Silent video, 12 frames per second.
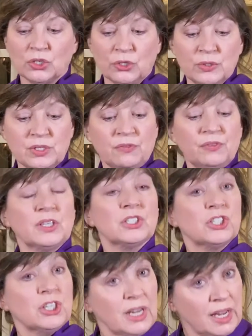
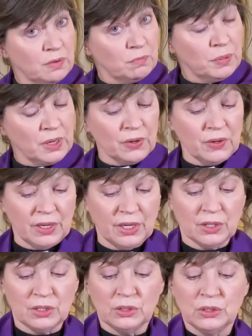crucifixion, and
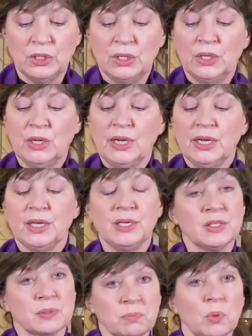burial,
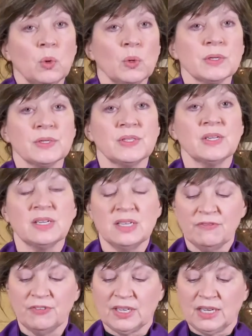is more
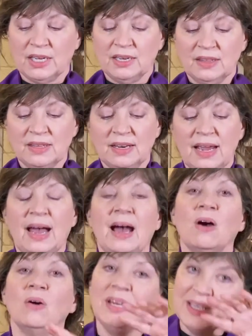significant than
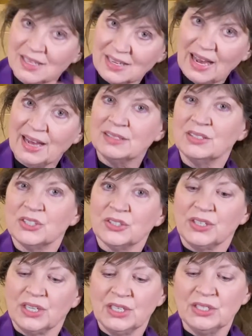how he
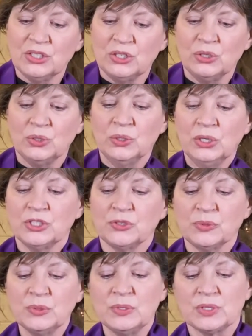entered into
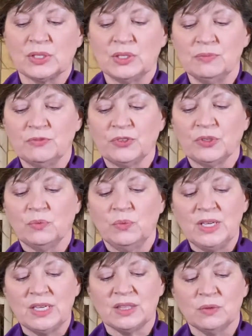Jerusalem for the
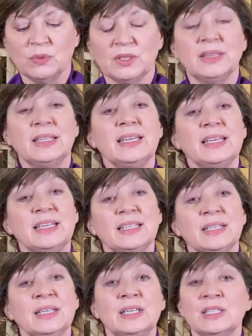week that would
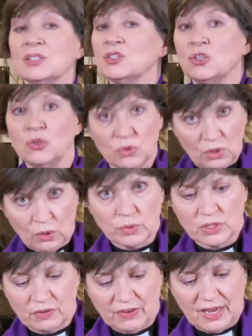lead to
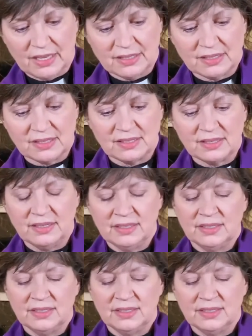those events.